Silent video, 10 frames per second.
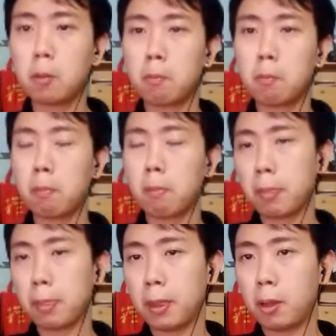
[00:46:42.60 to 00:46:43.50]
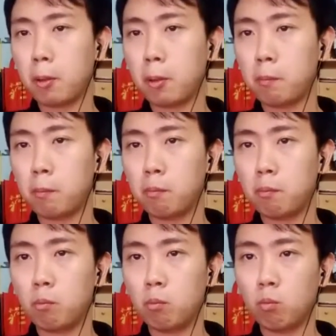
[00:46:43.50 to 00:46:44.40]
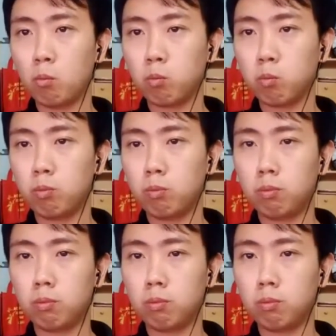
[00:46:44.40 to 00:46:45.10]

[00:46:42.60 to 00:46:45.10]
the bassoon is a rare